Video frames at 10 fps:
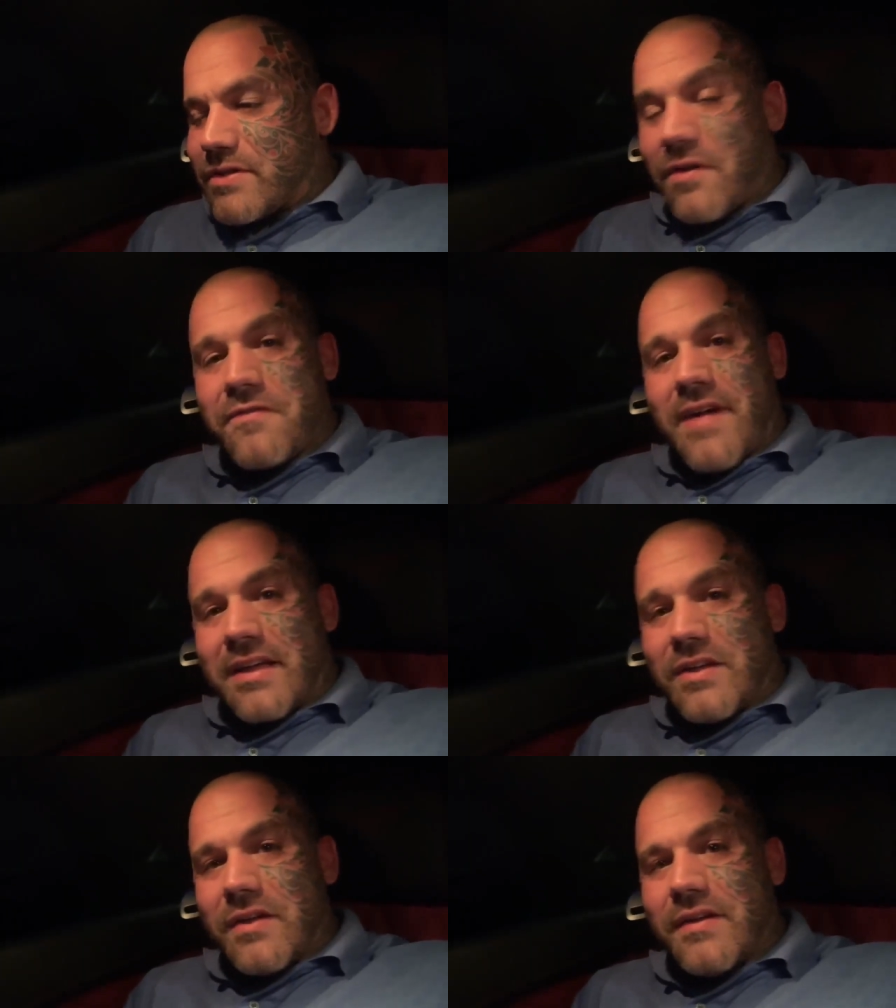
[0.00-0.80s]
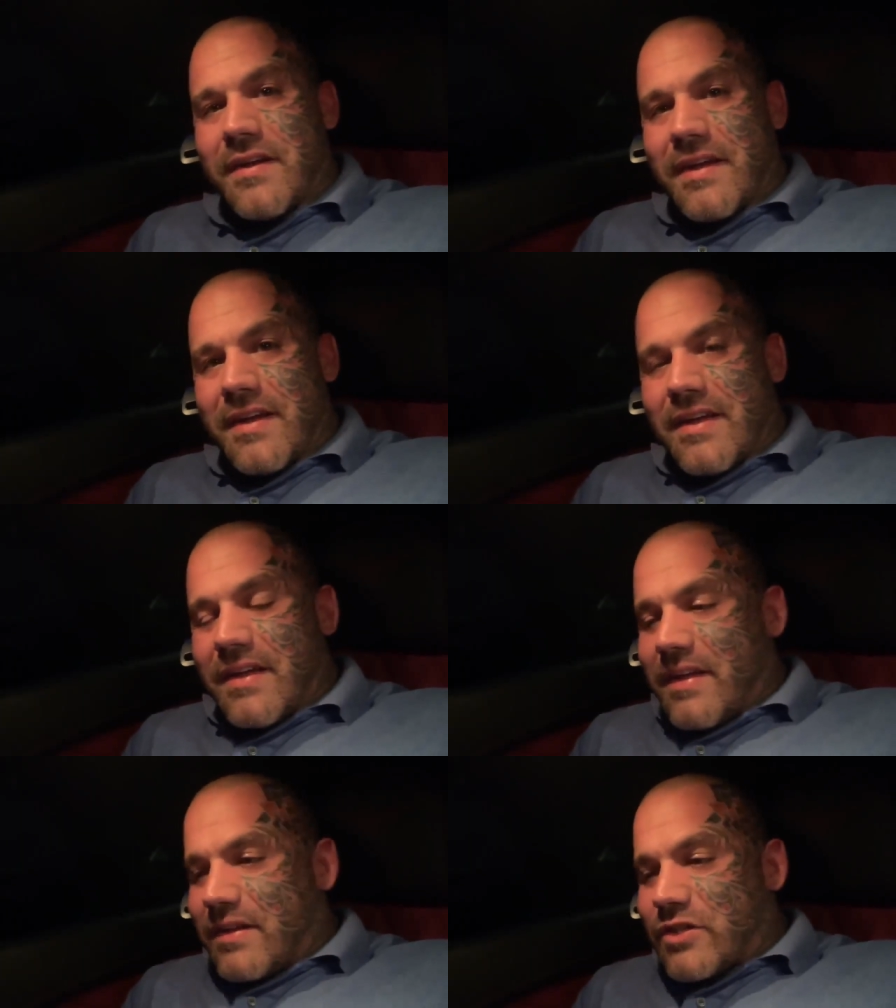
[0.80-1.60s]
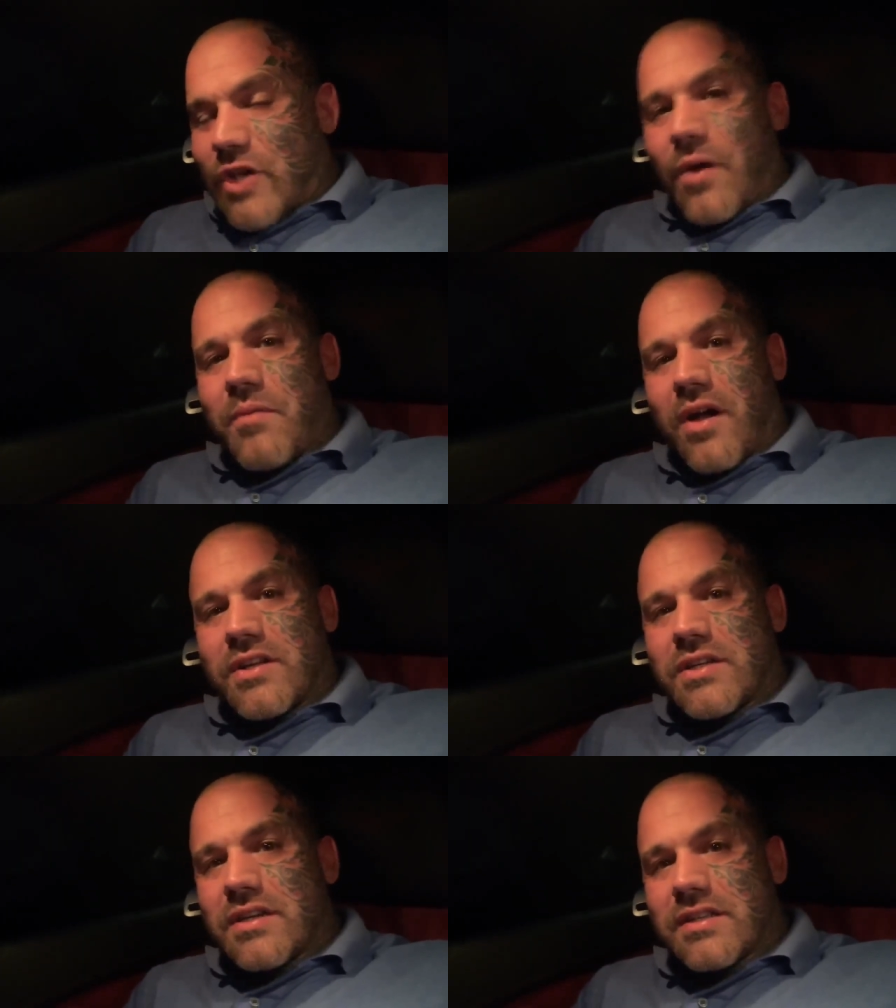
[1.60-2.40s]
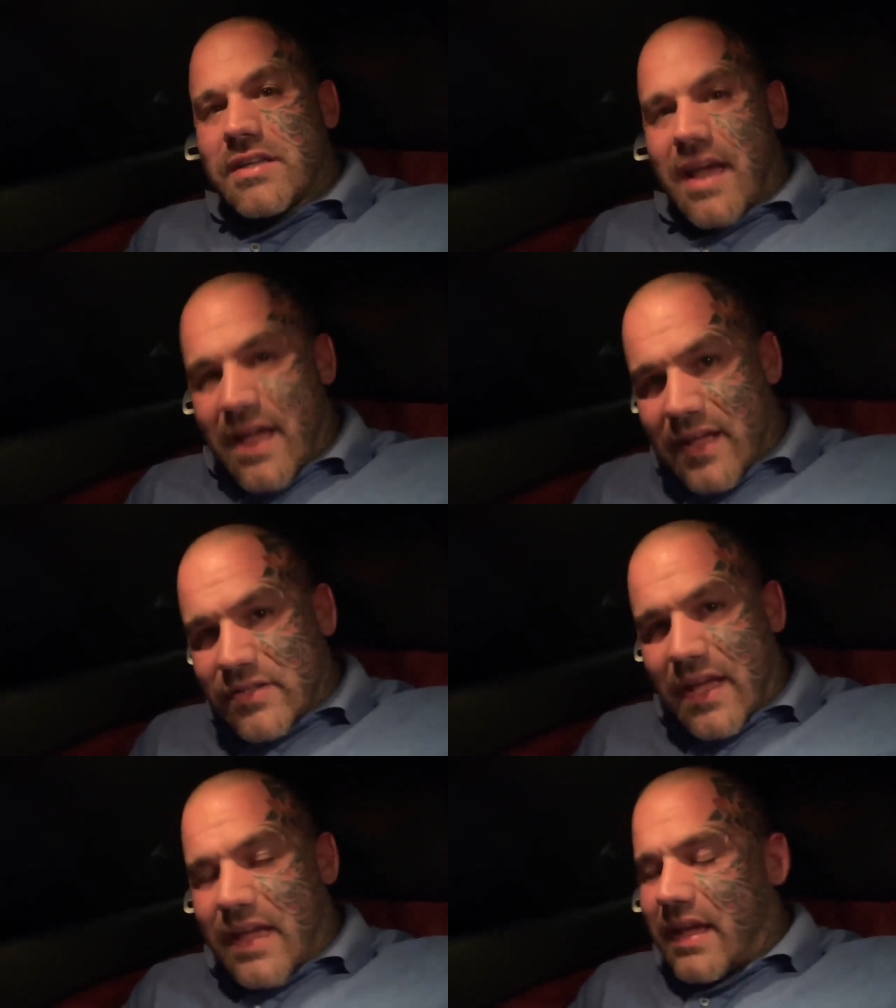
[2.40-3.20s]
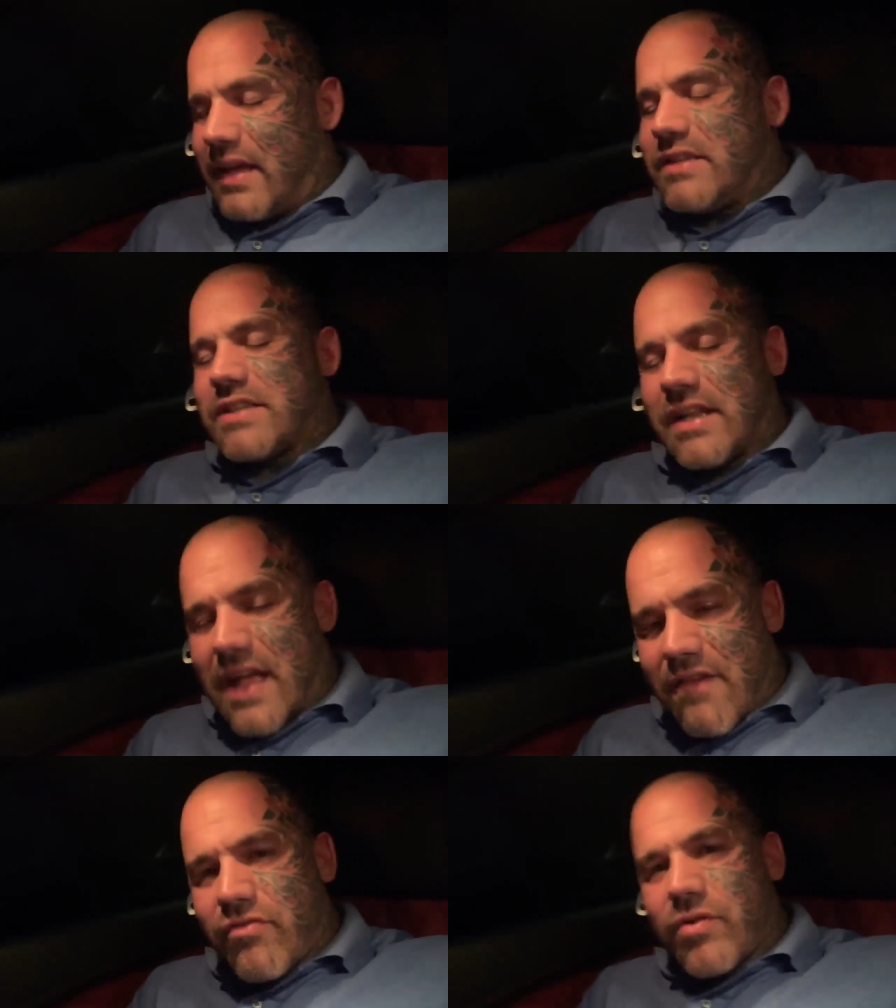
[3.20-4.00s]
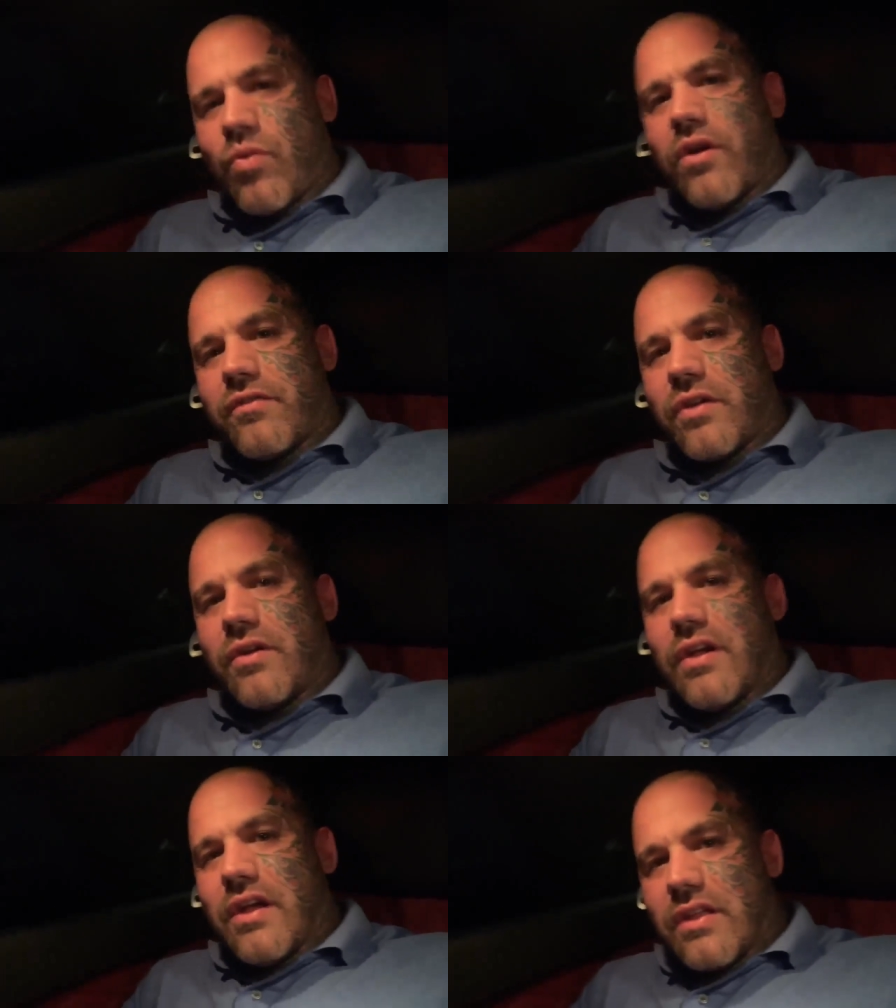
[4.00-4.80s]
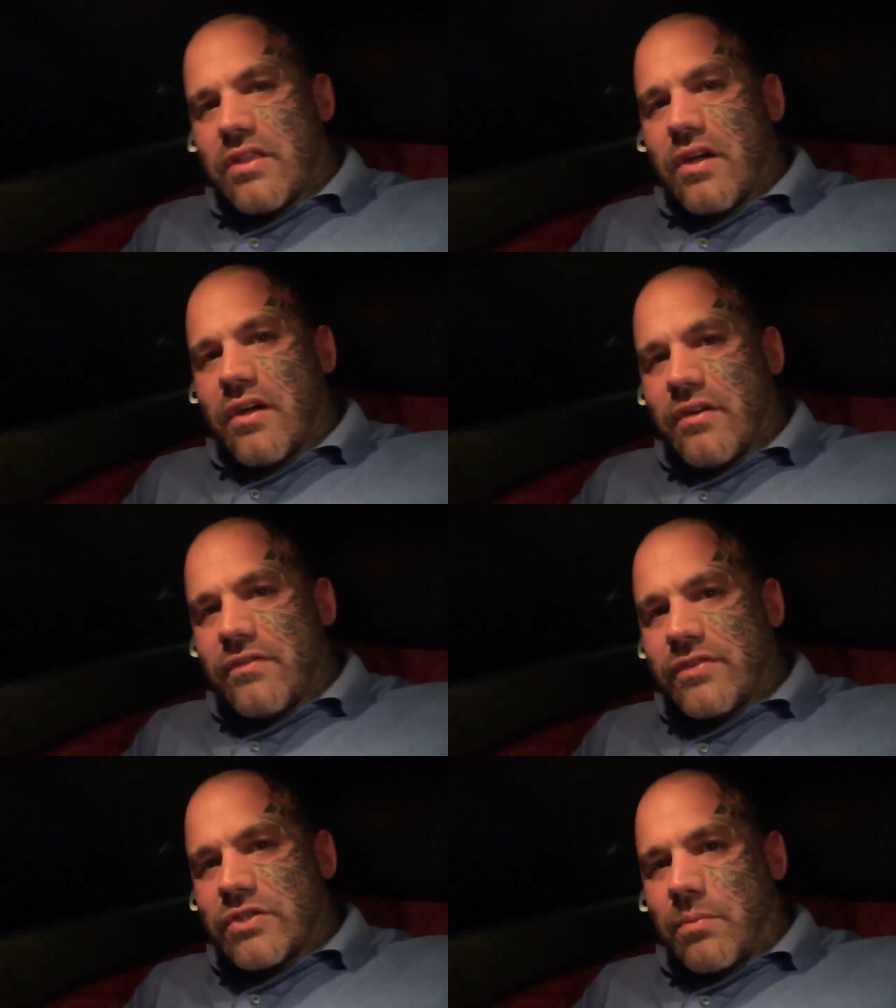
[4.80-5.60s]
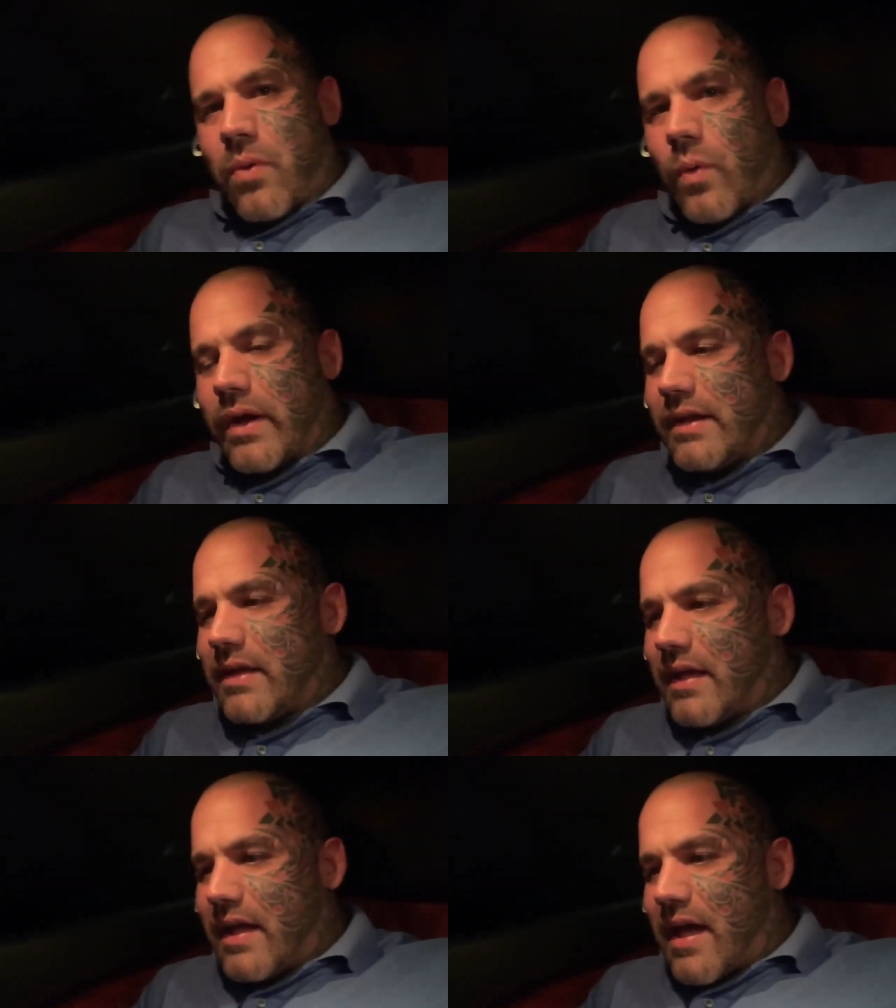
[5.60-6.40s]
So thank you so much to each and every one of you that have supported